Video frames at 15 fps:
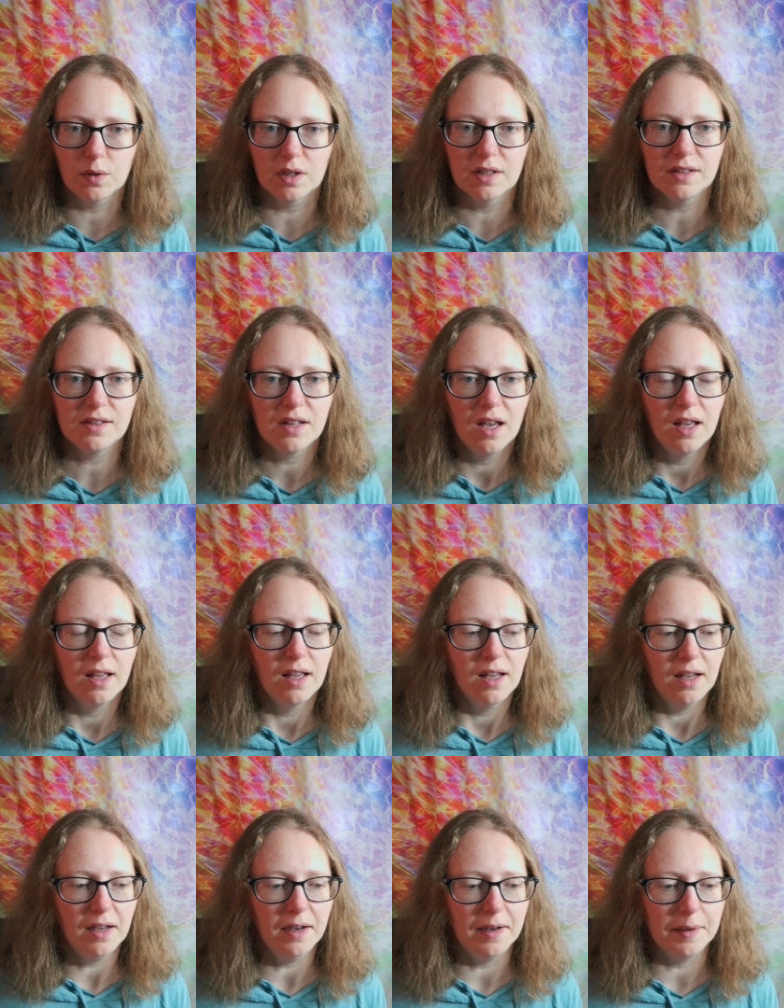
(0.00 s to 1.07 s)
words.
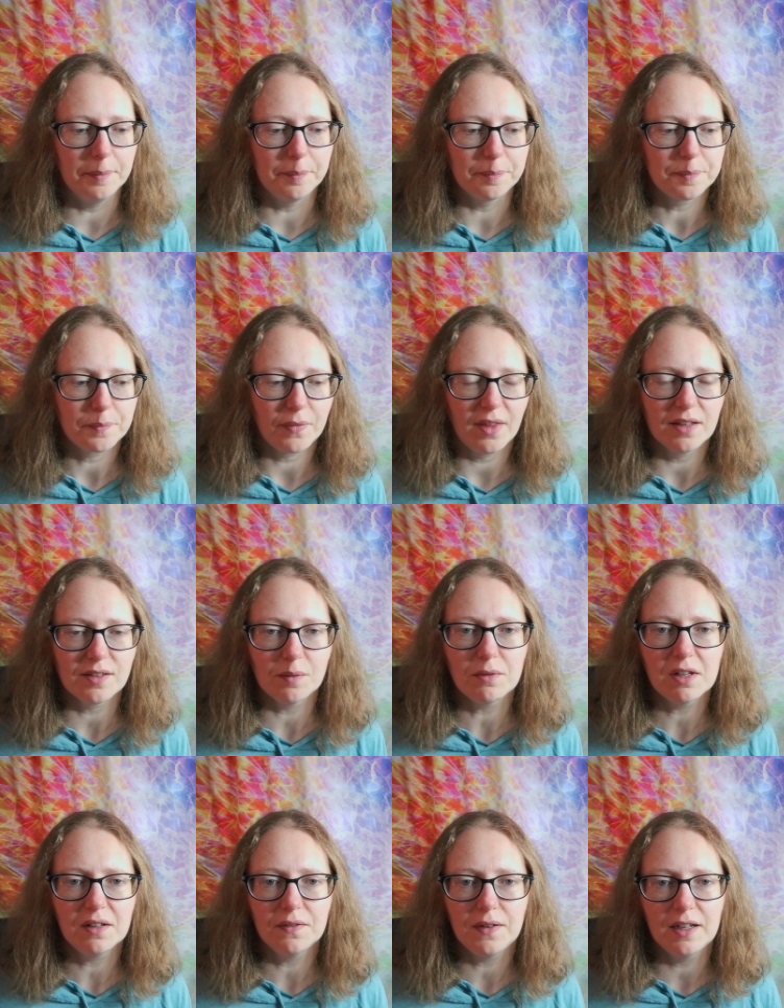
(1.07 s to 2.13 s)

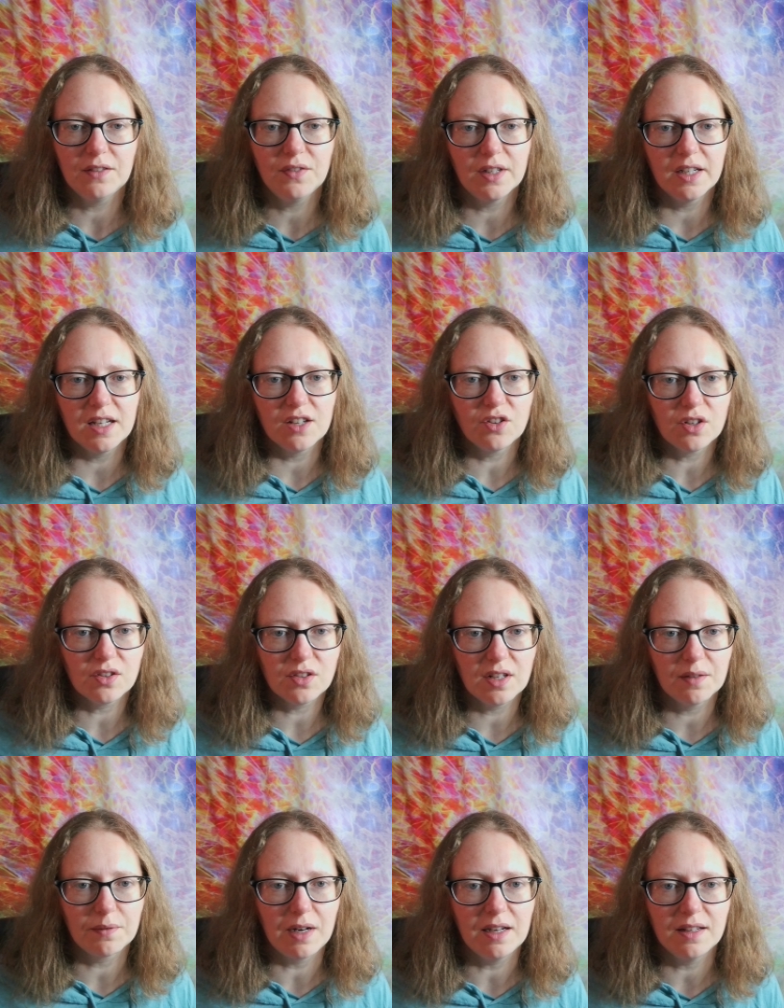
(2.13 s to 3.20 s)
Something I find very
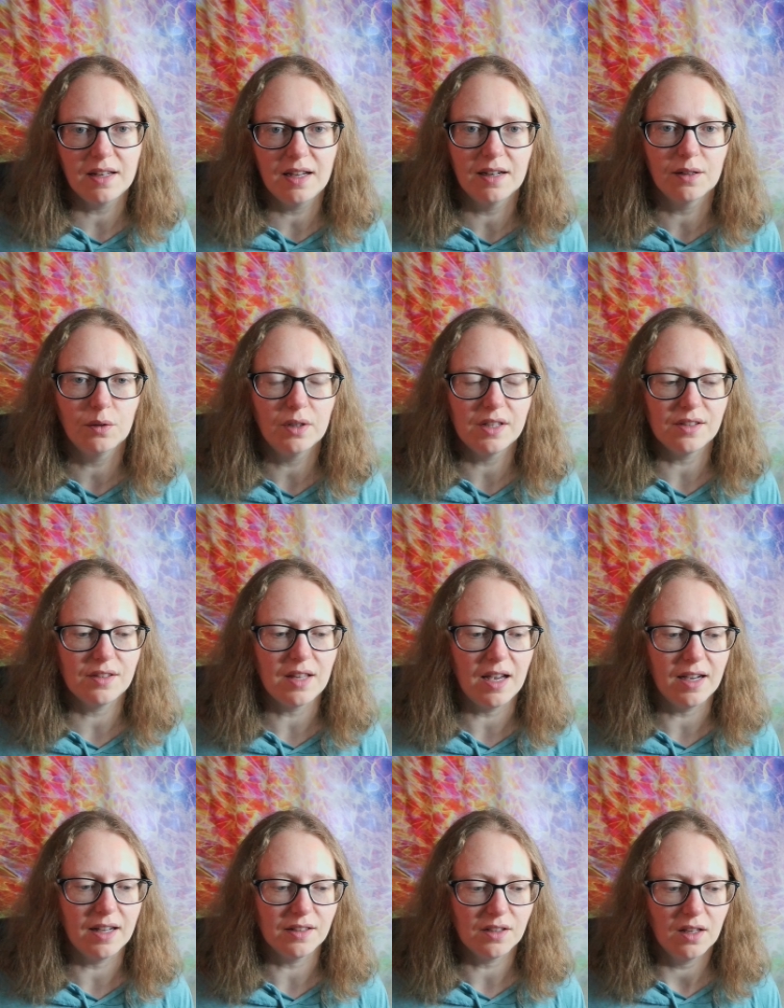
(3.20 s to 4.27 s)
interesting right now is
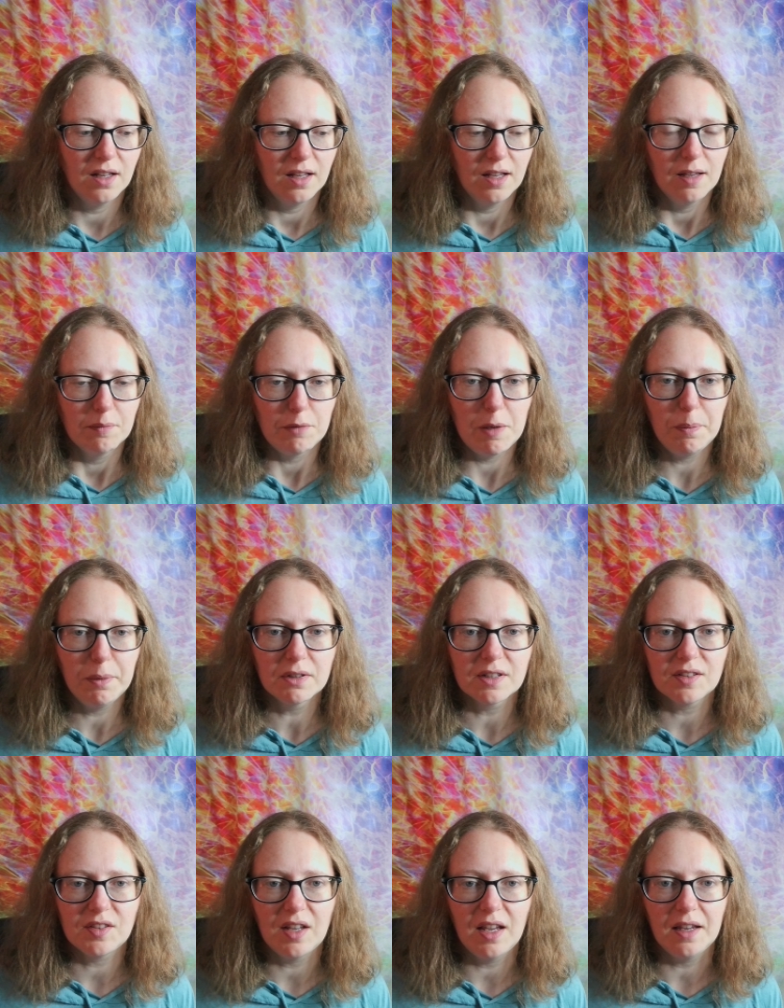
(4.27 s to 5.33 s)
that people
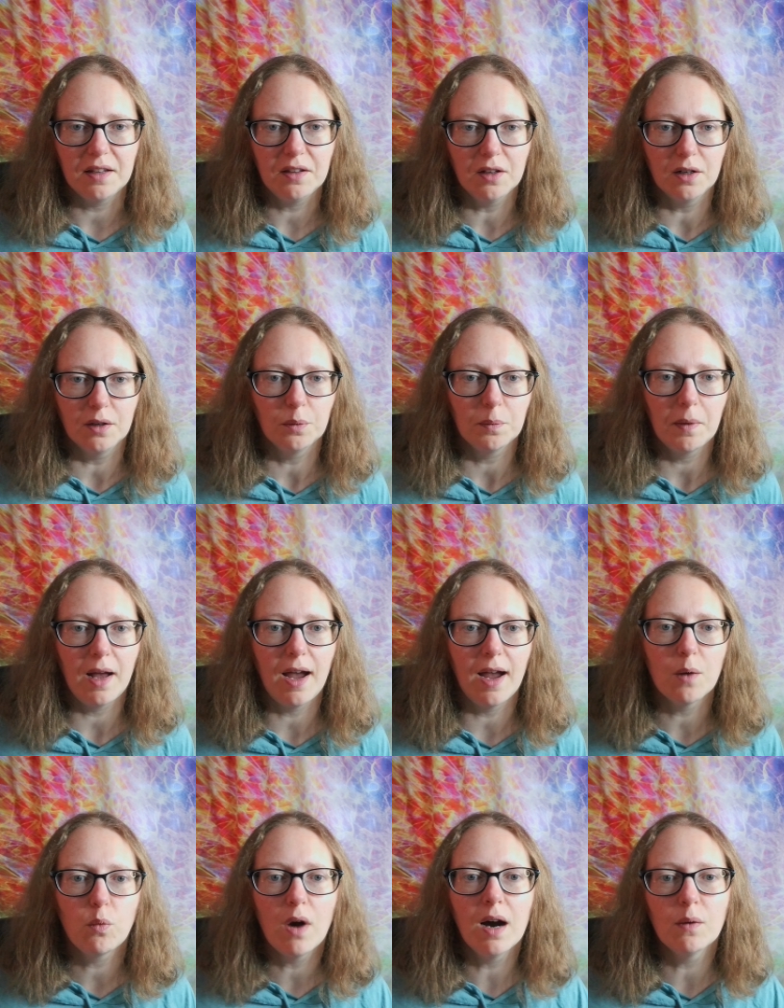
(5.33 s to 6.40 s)
are saying, you know,
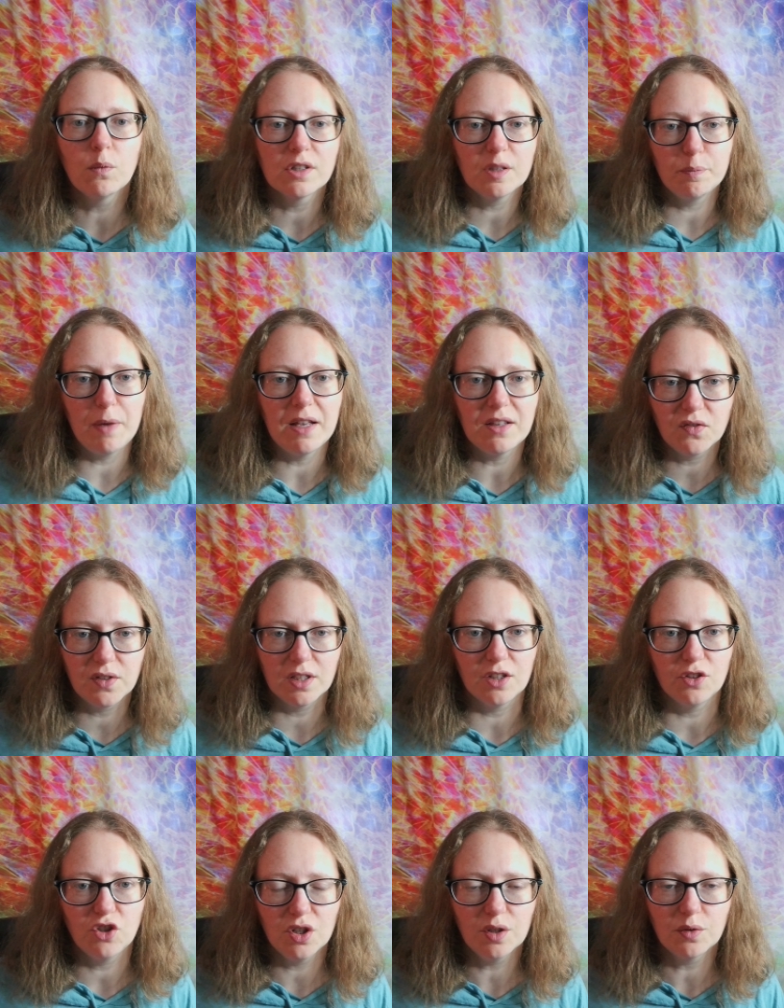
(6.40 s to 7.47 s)
I want what's best for the
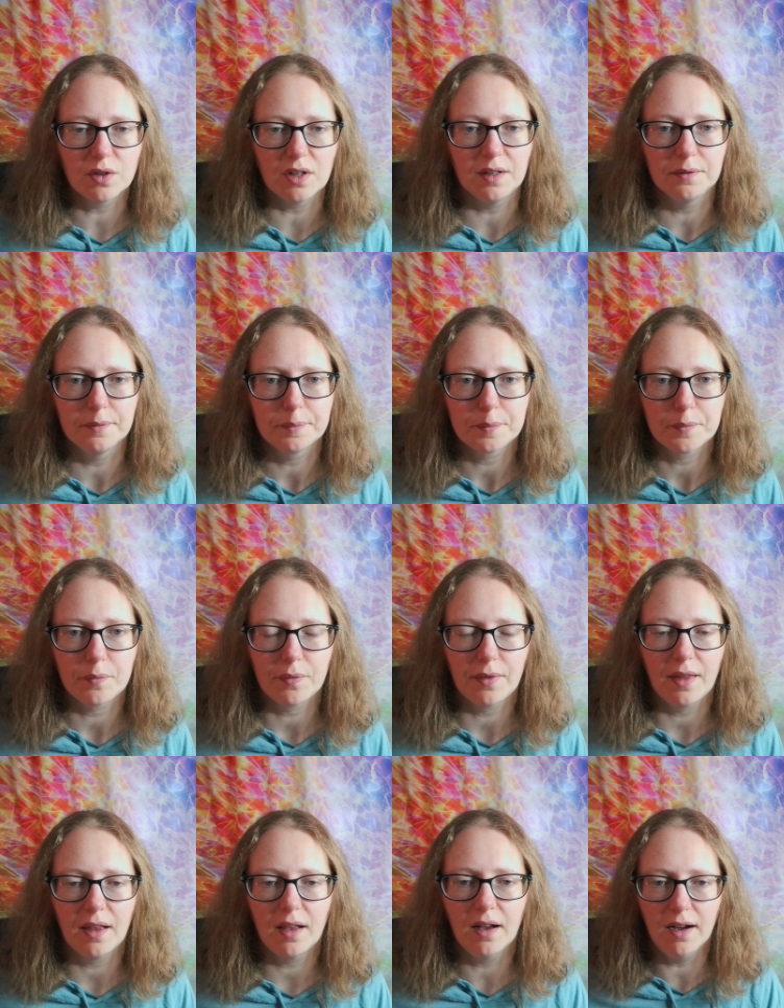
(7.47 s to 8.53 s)
children
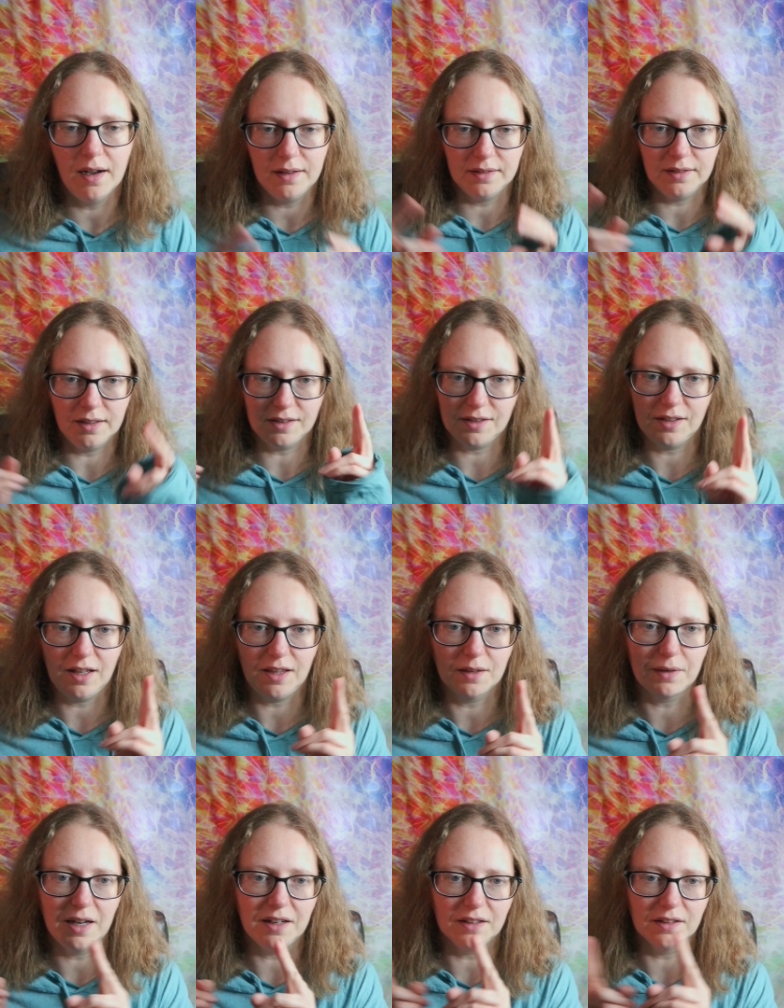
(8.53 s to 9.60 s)
on, let's say, the
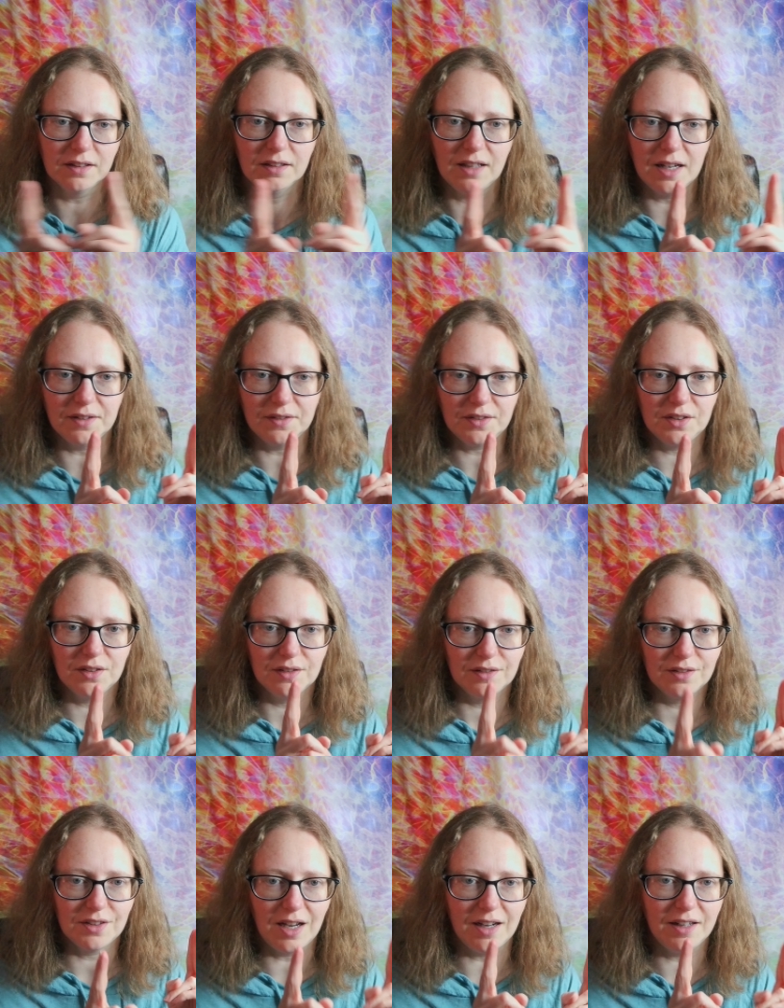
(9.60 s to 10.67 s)
right and the left
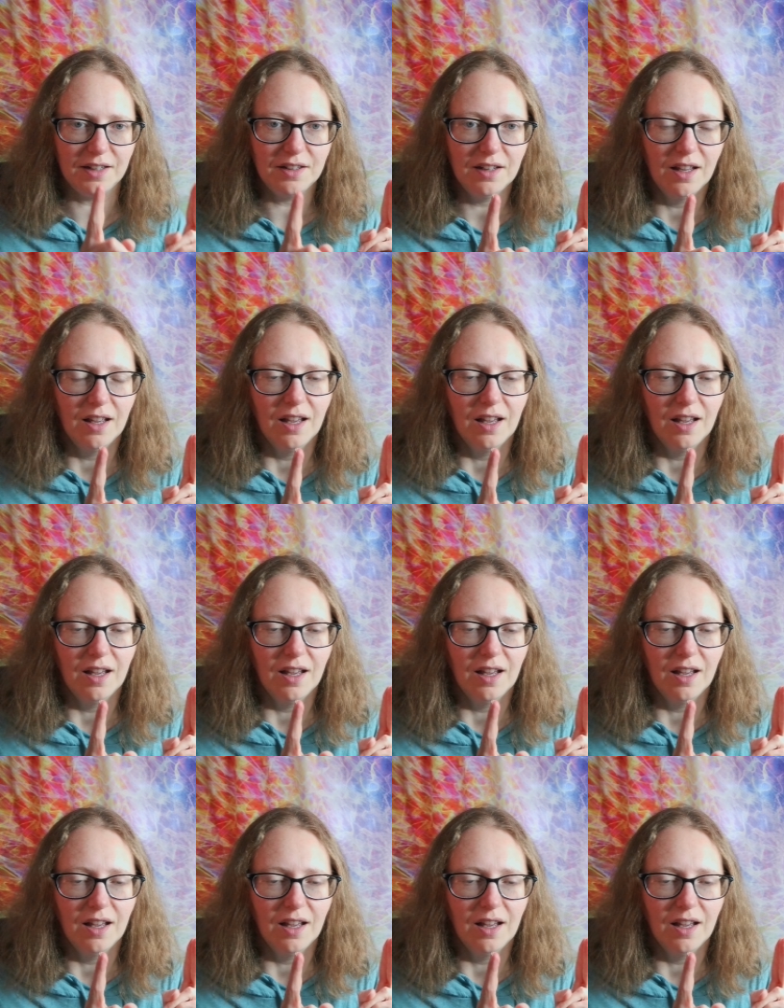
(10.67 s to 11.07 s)
side.